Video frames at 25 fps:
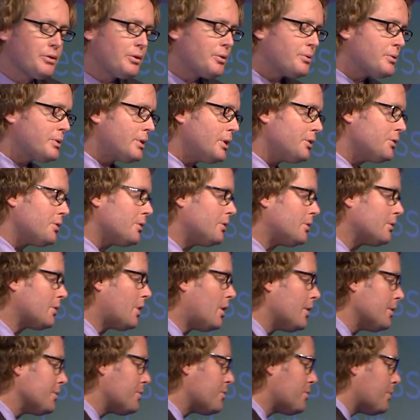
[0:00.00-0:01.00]
those digital
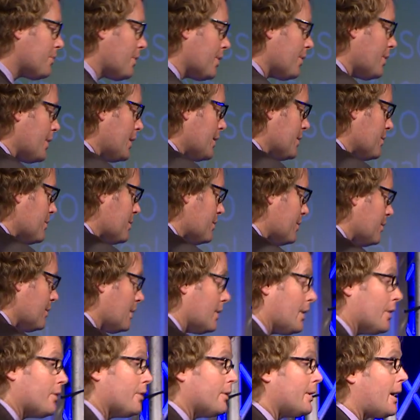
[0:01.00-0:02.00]
carts, are the things
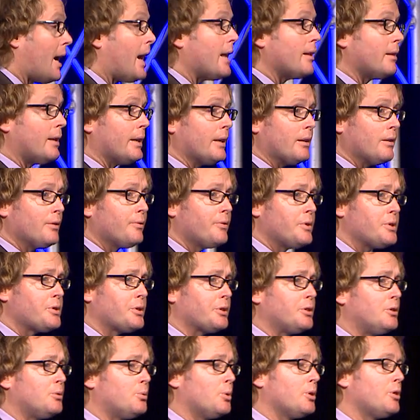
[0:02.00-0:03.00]
that are not like the
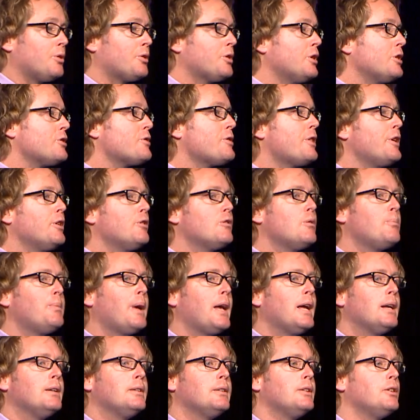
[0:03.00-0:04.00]
physical world because they're
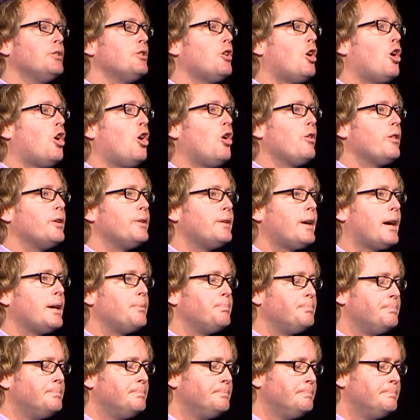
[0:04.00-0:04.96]
abandoned all the time.